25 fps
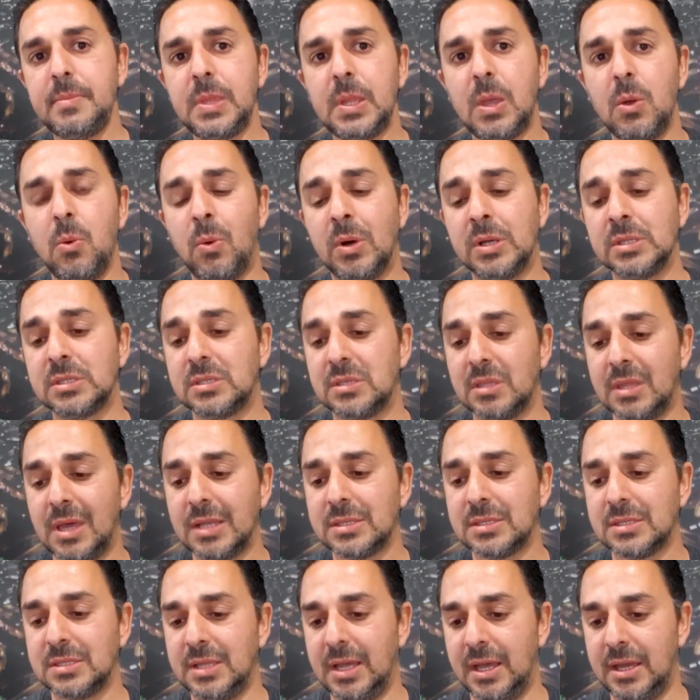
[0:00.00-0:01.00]
Once
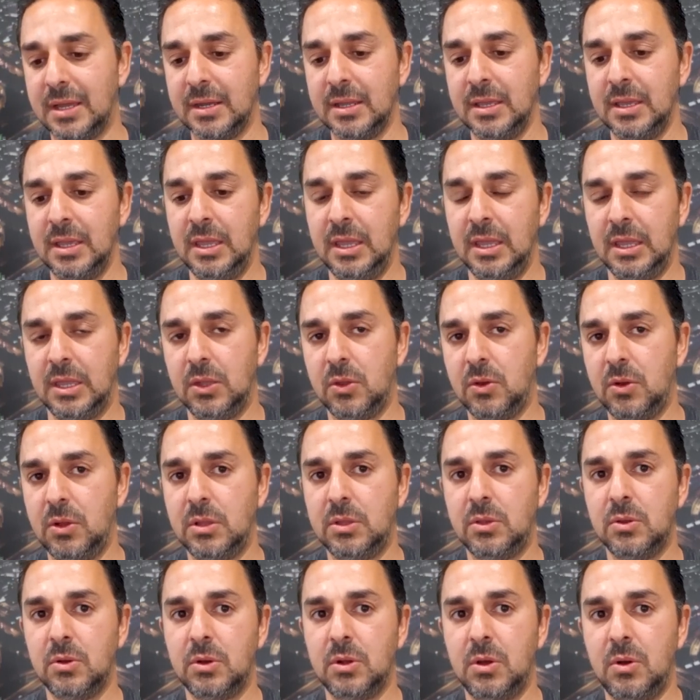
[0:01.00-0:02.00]
that's done, you
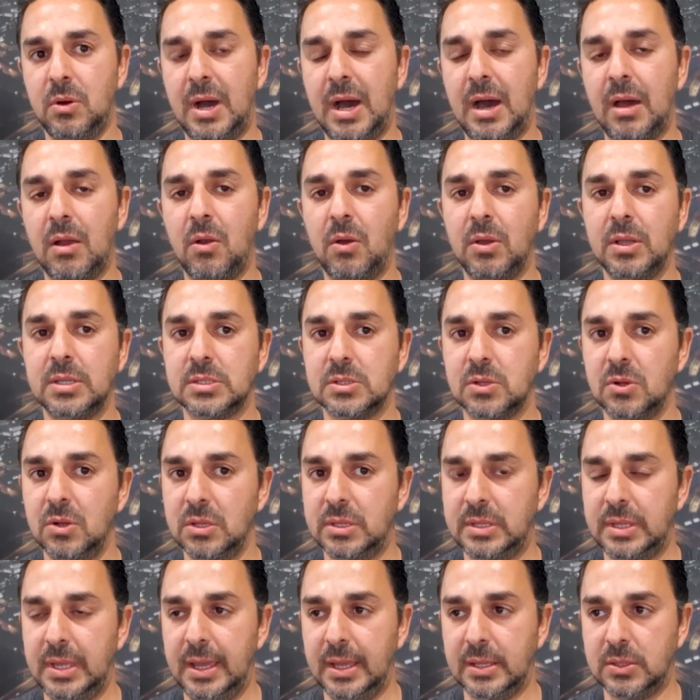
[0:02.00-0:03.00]
need to know how long it's going
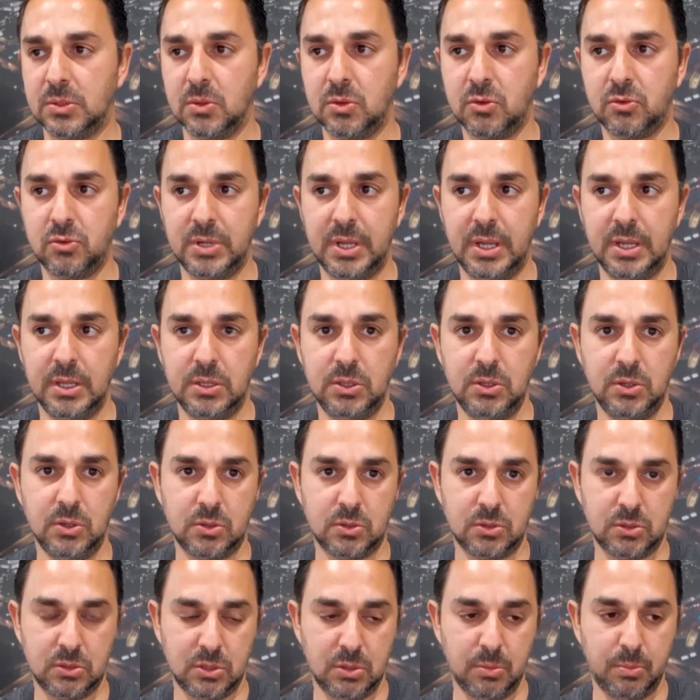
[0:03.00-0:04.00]
to take to create
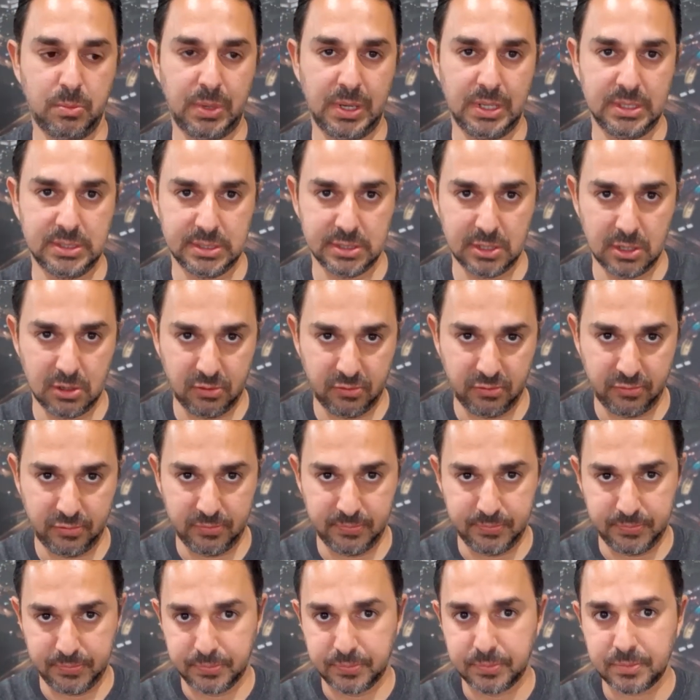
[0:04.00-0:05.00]
your complete set of
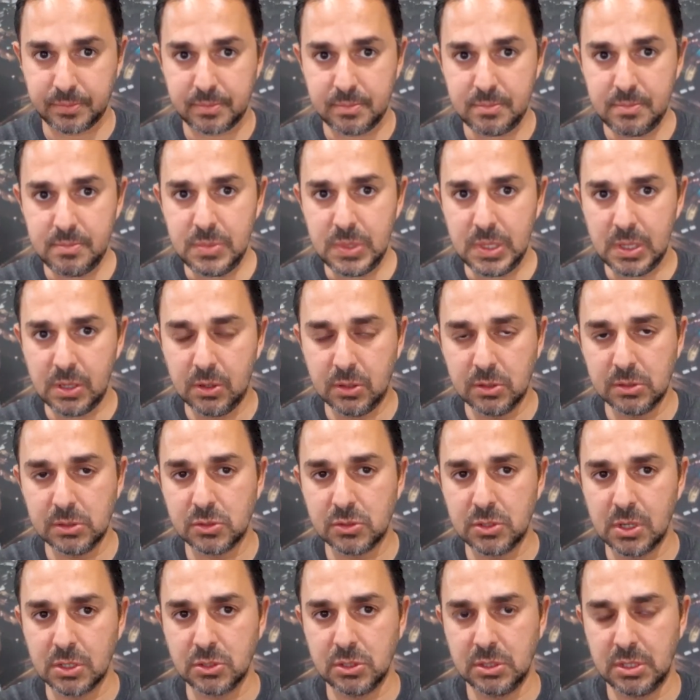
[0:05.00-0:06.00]

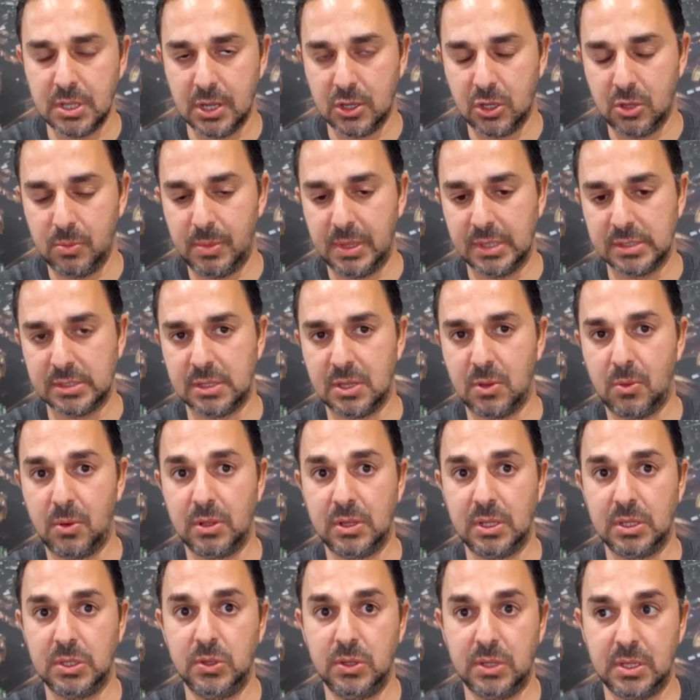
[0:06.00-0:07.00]
construction documents, the one
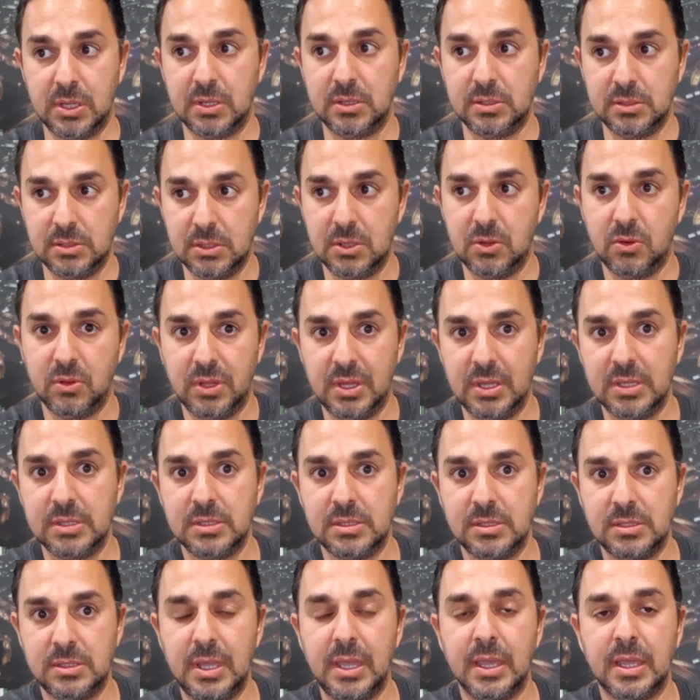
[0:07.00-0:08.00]
that you can then
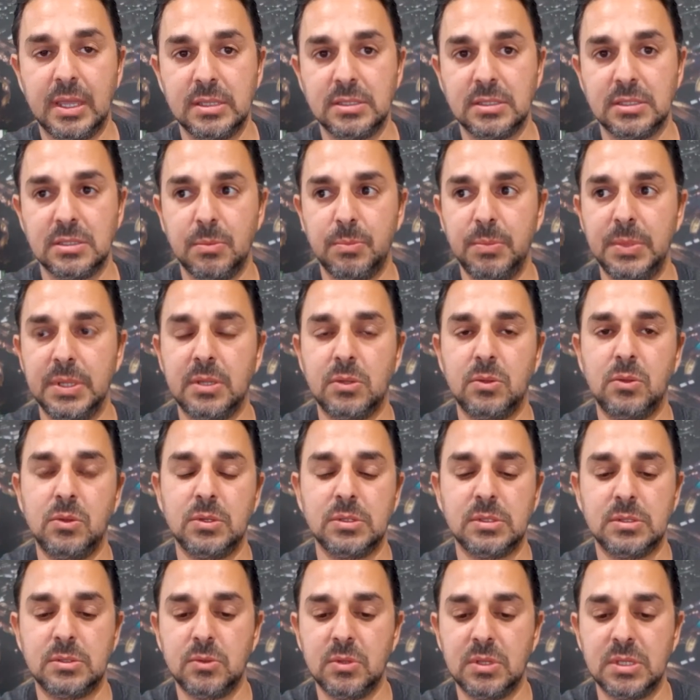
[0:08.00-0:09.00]
take and submit
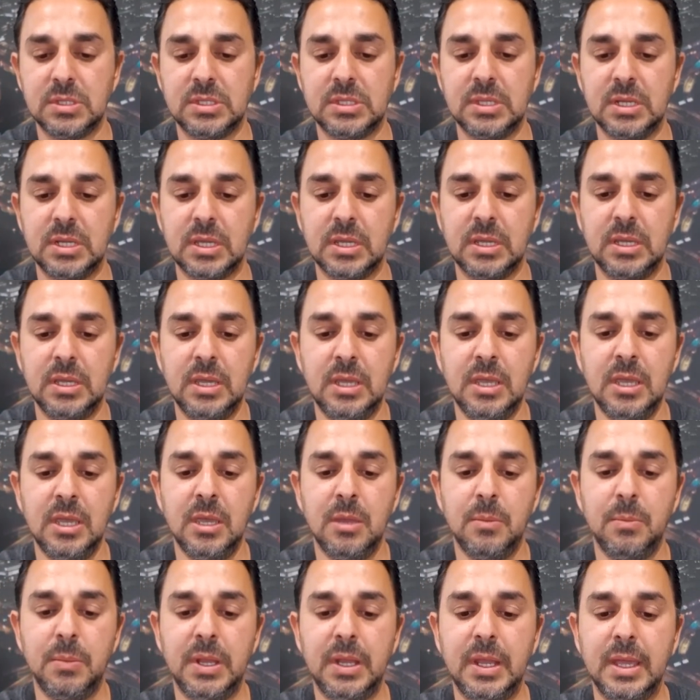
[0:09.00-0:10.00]
to the city,
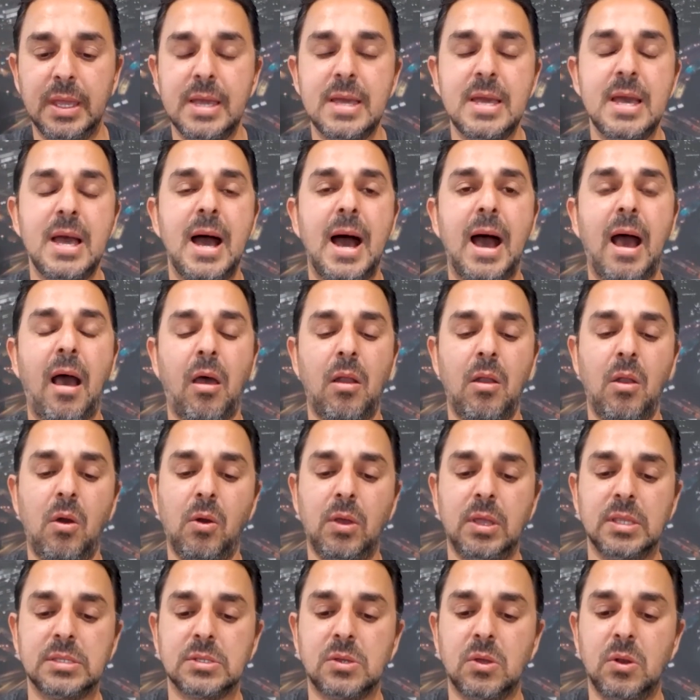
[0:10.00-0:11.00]
meaning how
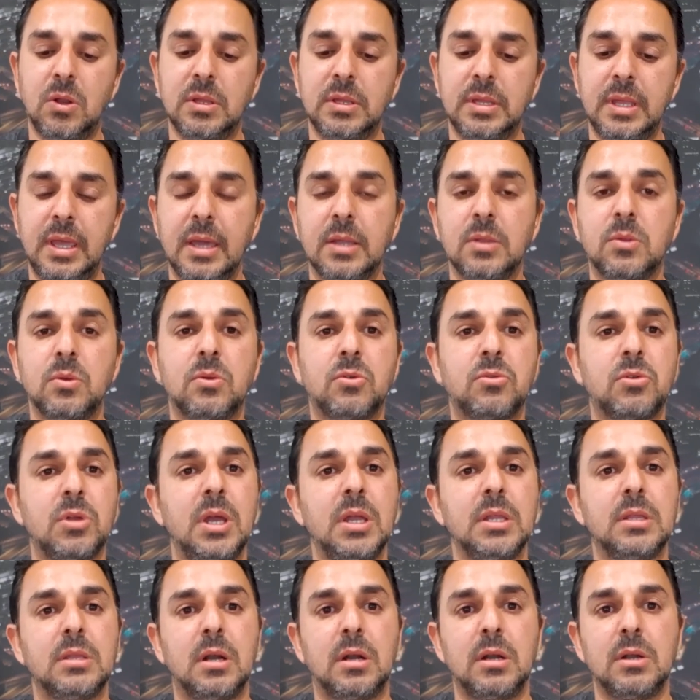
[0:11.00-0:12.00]
long it's going to take to
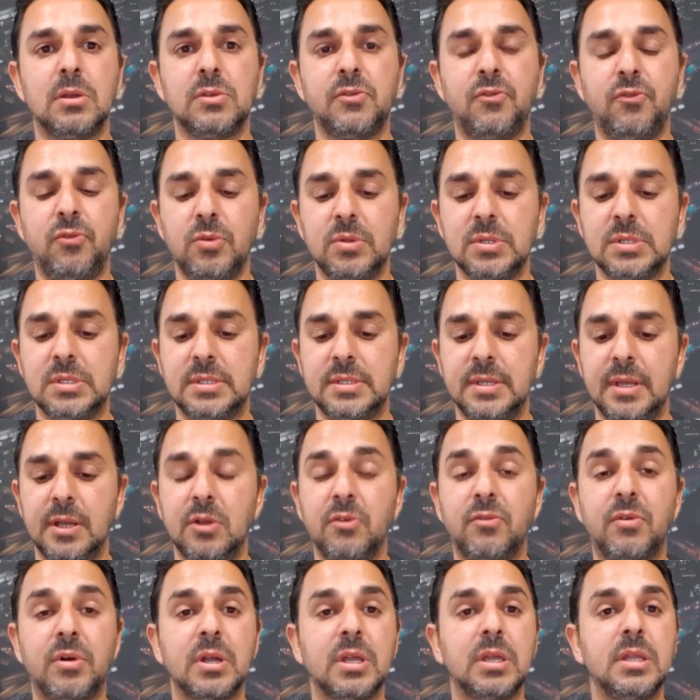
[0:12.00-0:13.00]
create a full set
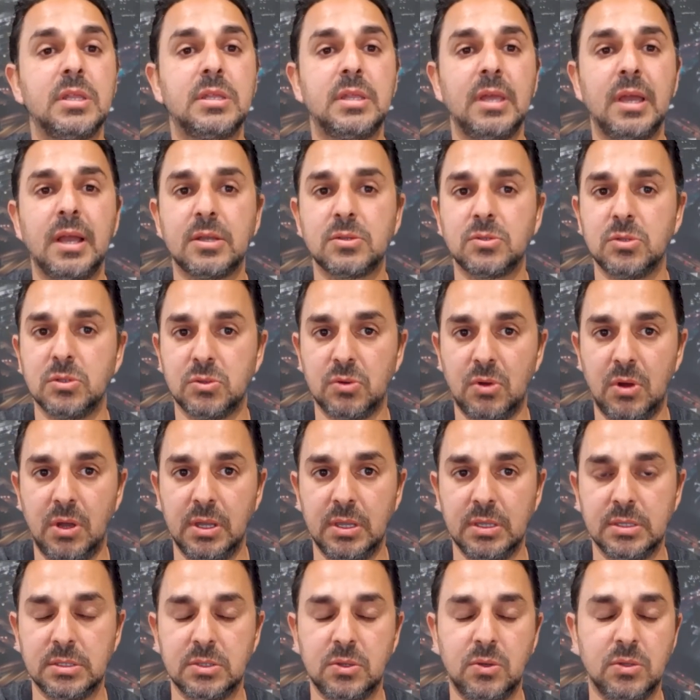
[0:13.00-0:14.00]
of architectural
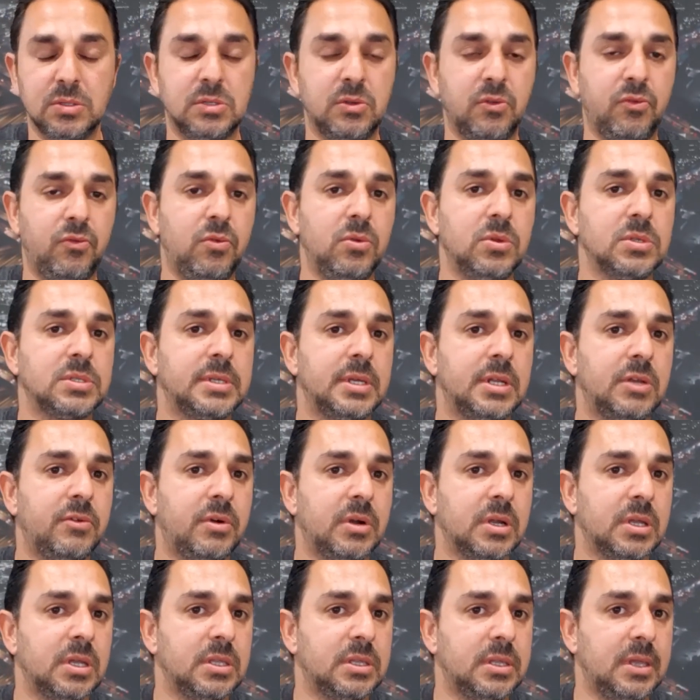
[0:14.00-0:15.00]
drawings, because a full set of
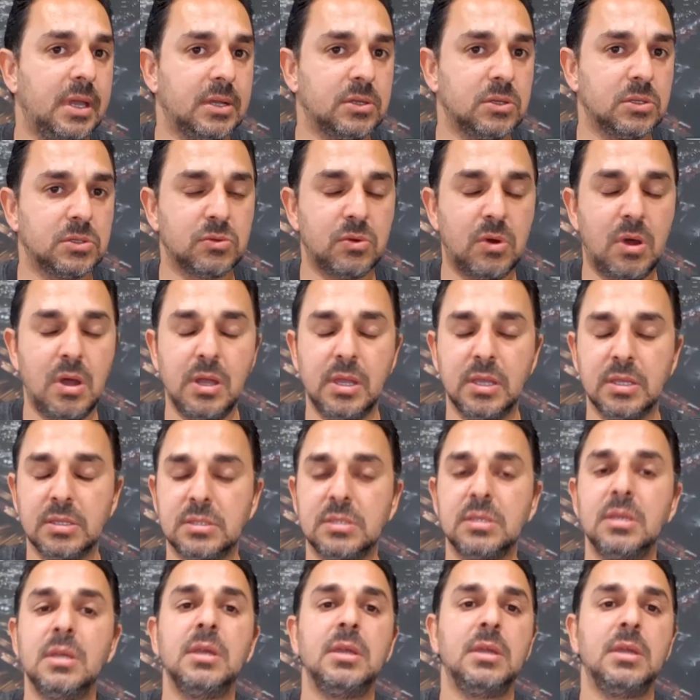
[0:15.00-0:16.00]
architectural
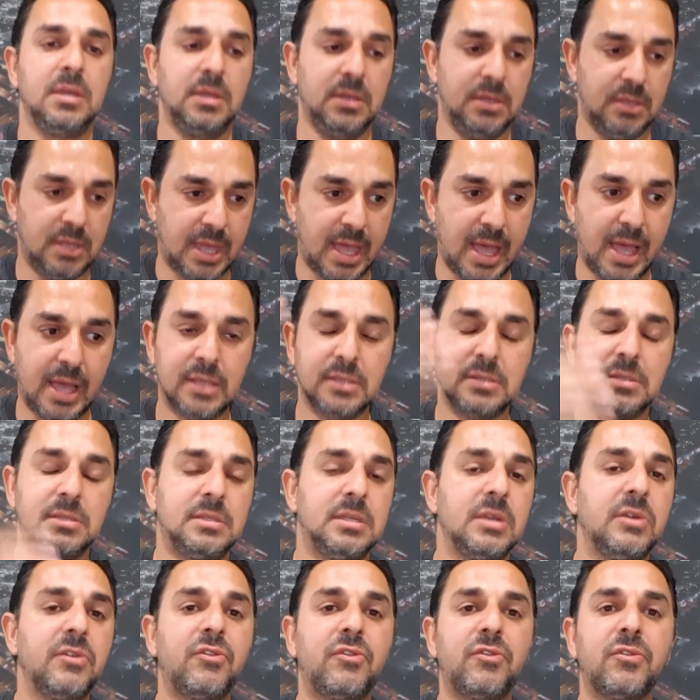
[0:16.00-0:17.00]
drawings has
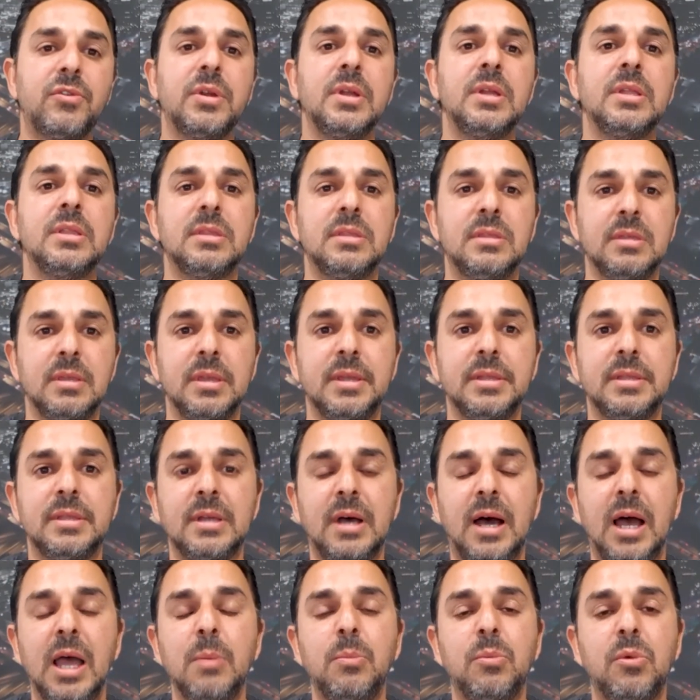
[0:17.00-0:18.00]
different
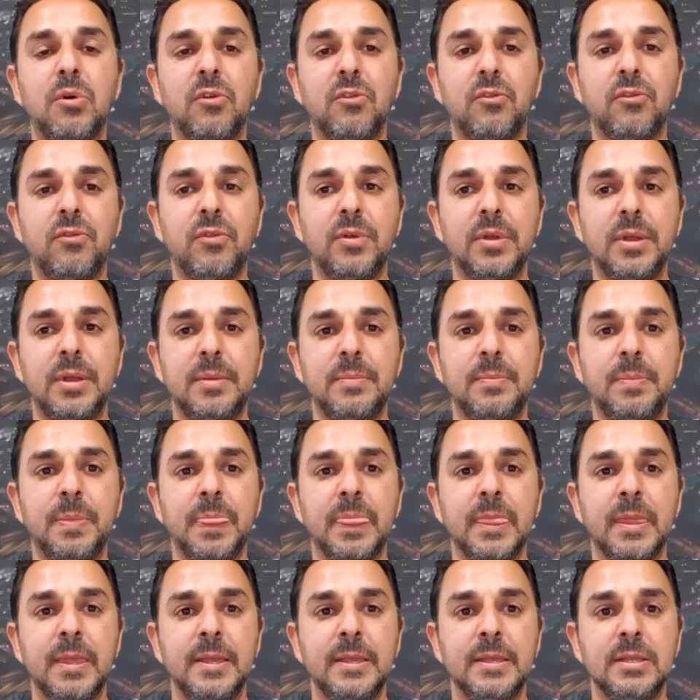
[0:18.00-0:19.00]
type of
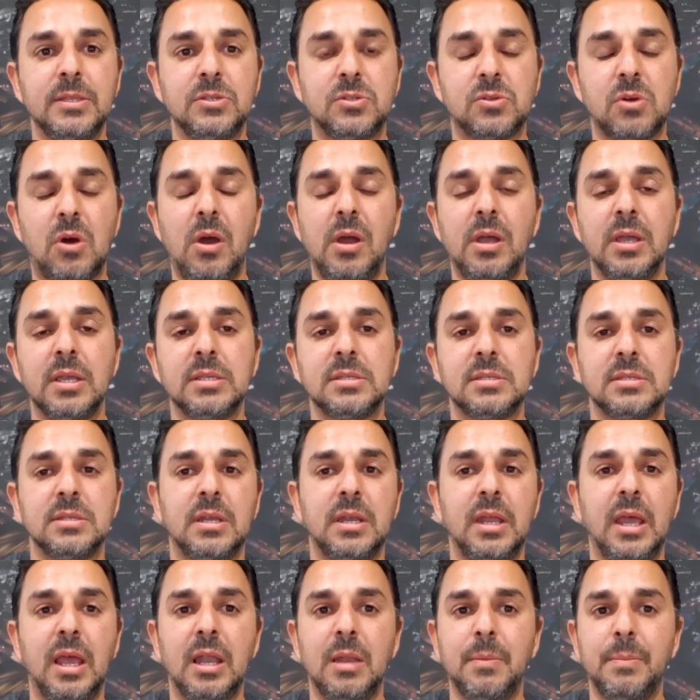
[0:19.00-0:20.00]
drawings
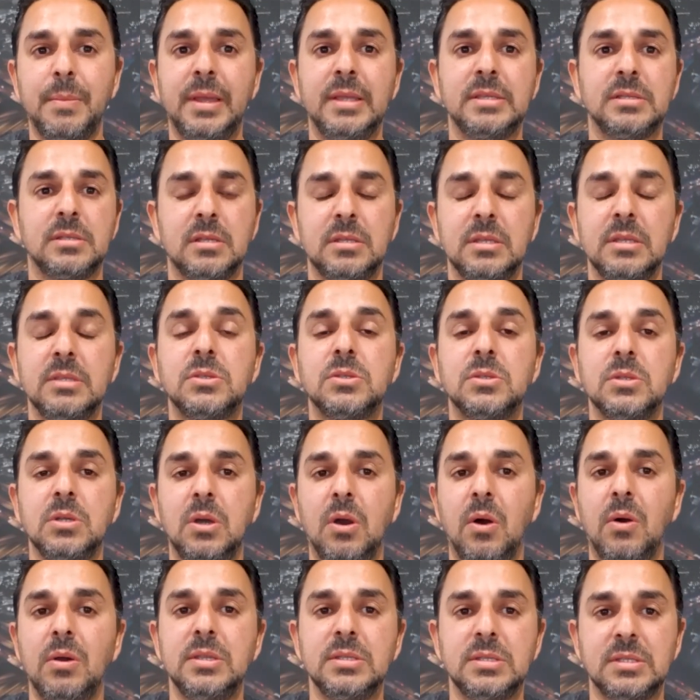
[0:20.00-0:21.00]
and elements that needs to
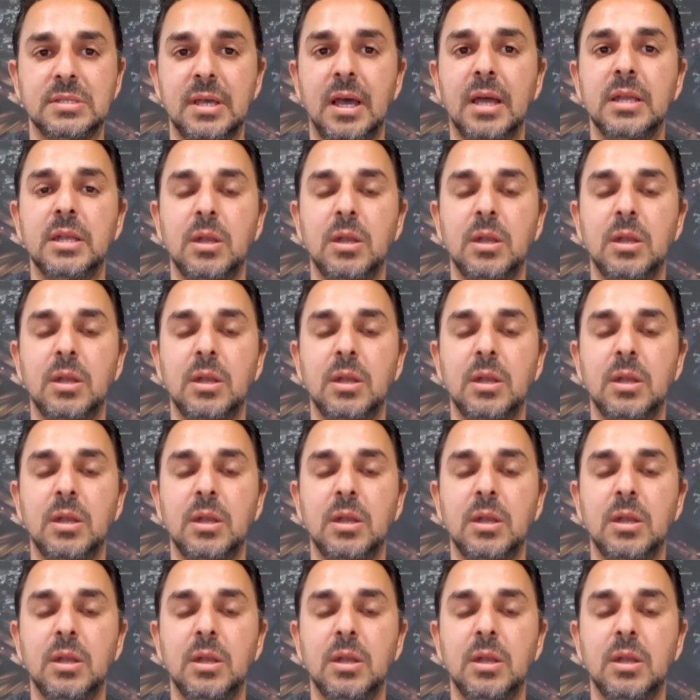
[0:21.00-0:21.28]
go inside,